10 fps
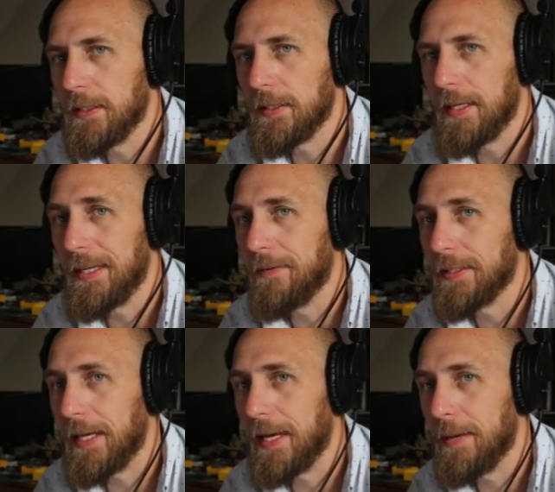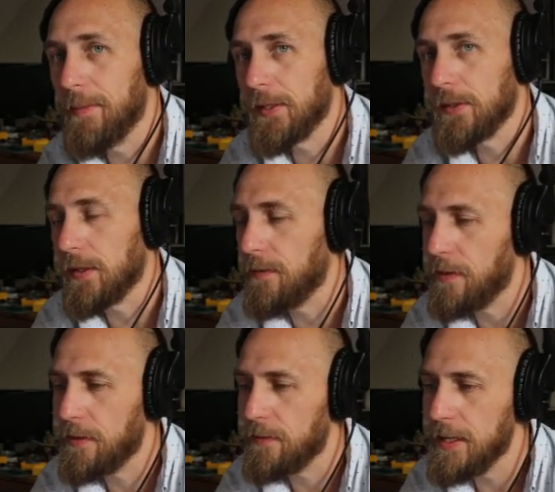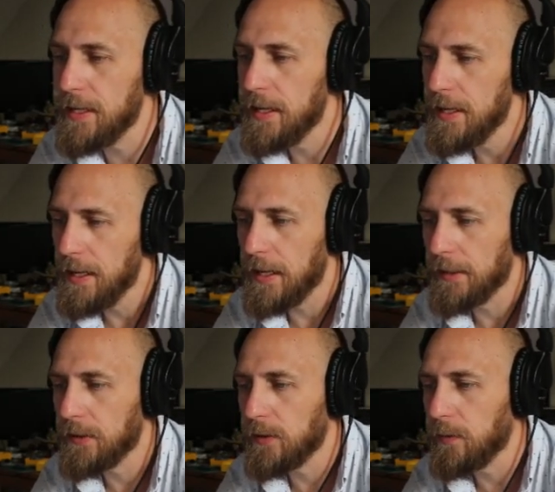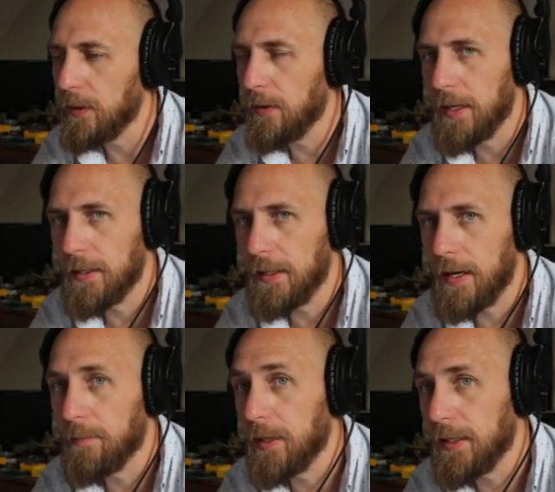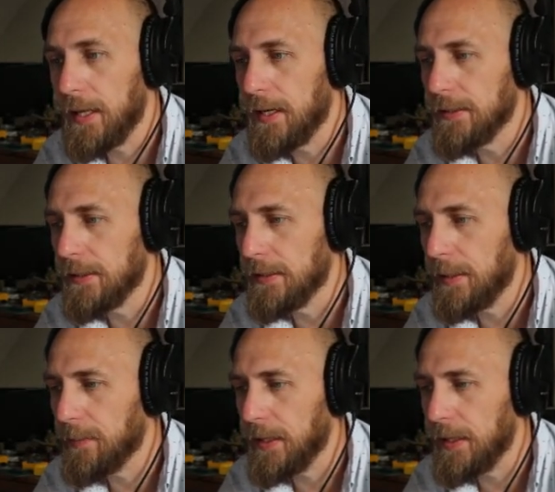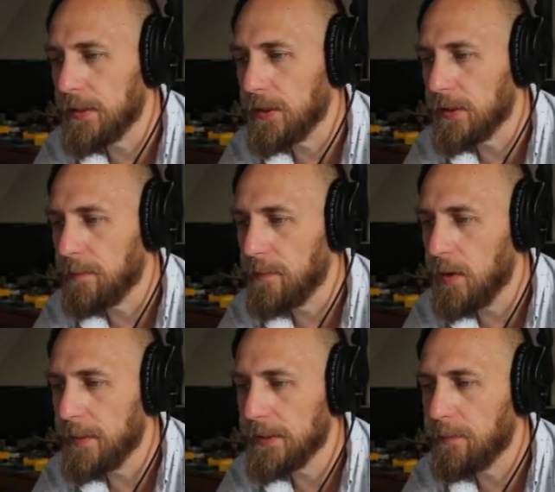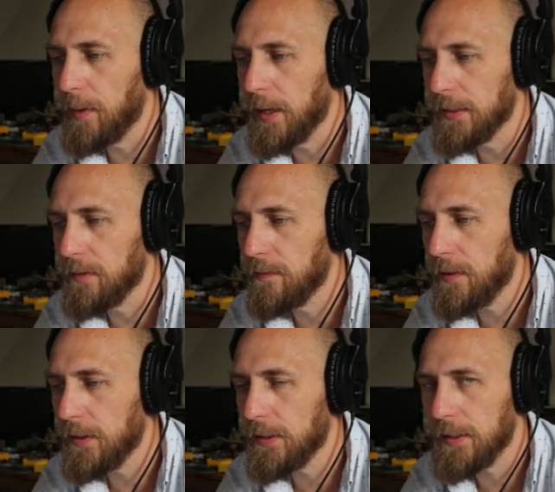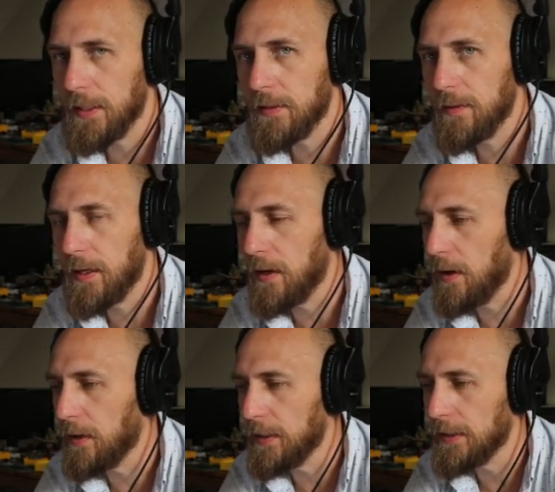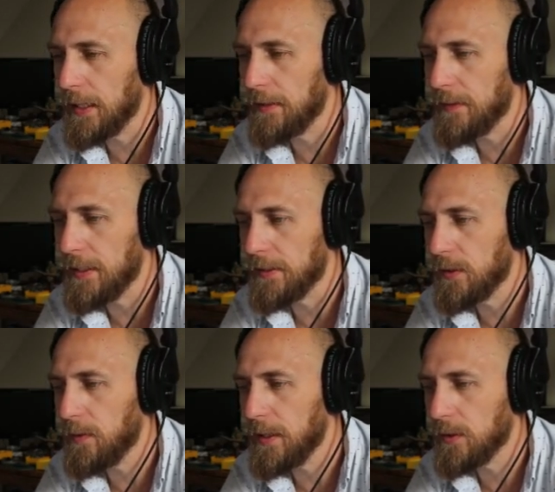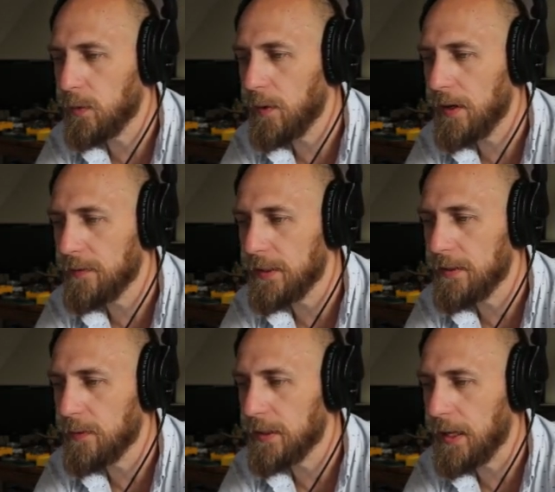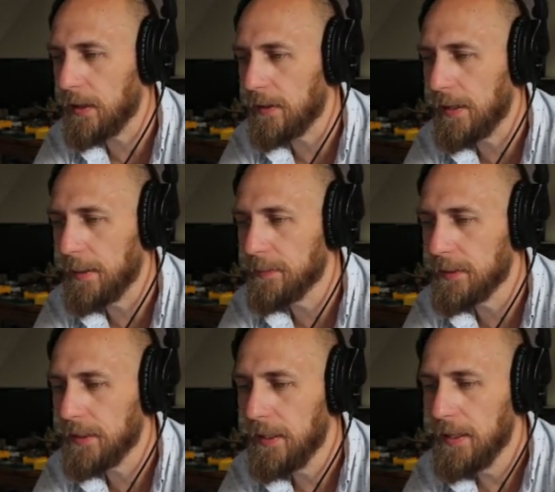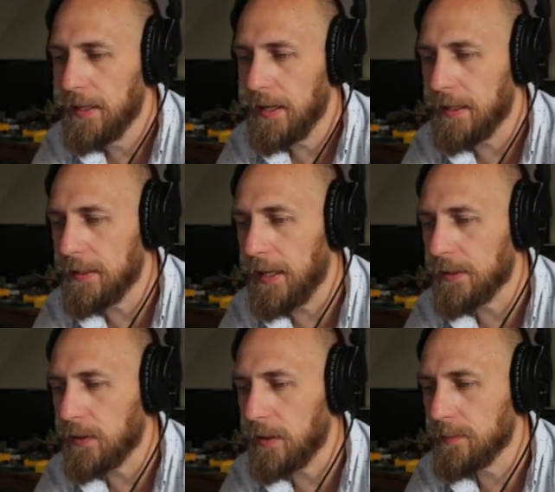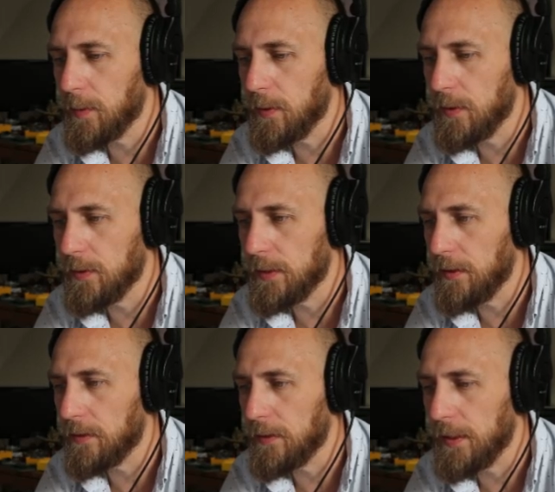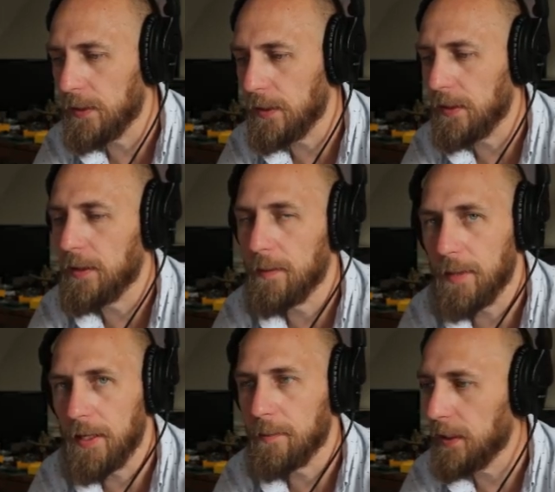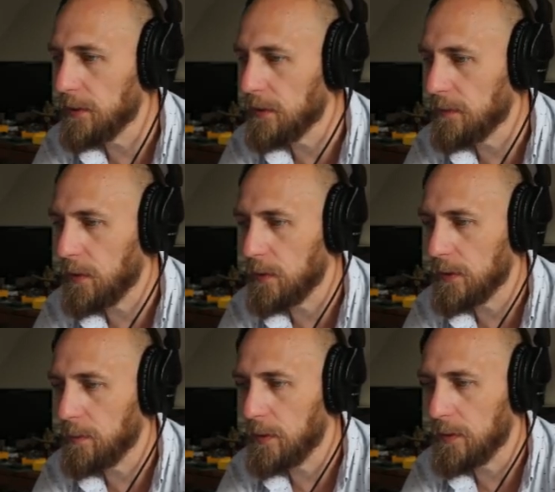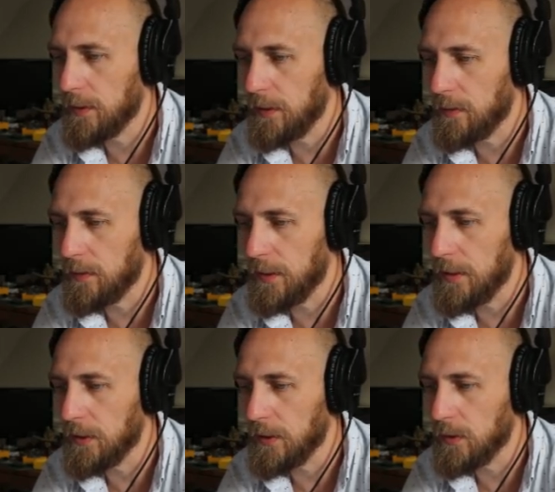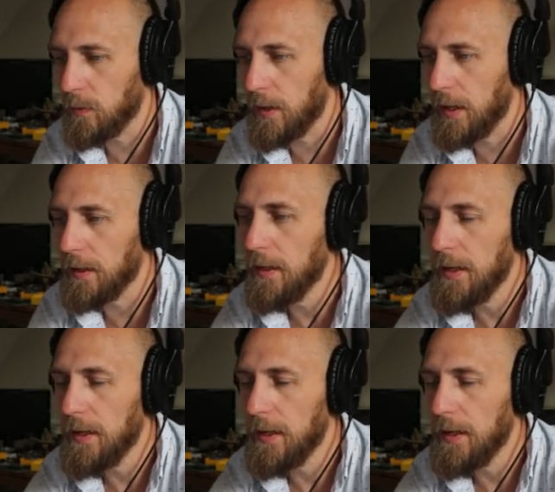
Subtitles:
is going to give us a missile of 3, so we'll go ahead and kind of plug that into the template in just a moment. But first, let's figure out all these kind of heat. So we're at 12 heat with the LRMs. The SRMs are producing 3 each, and then the medium lasers, of course, are producing 3 each as well.